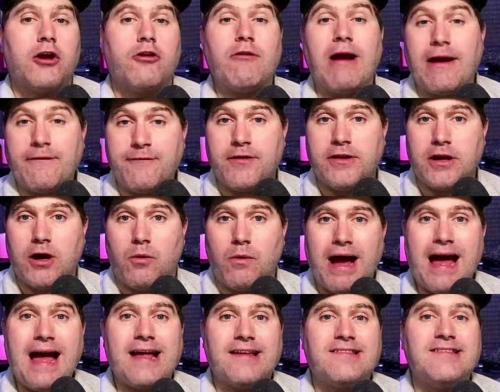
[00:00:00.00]

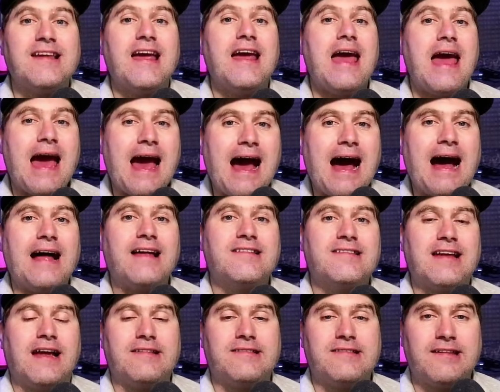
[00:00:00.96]
GrapheneOS
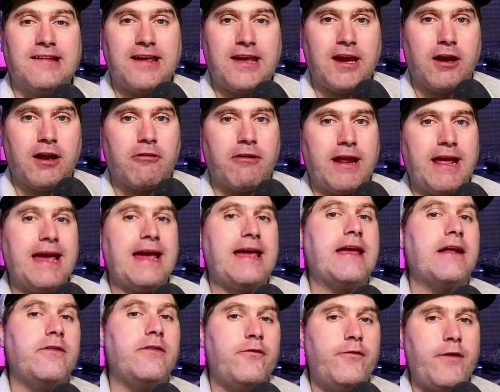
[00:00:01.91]
has that security.
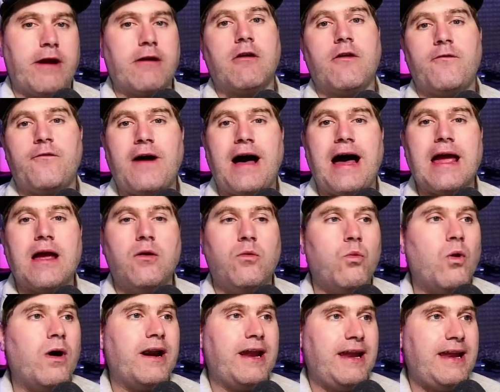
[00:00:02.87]
It can verify
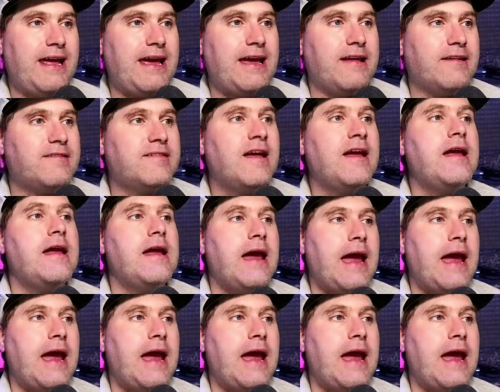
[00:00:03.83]
what it is.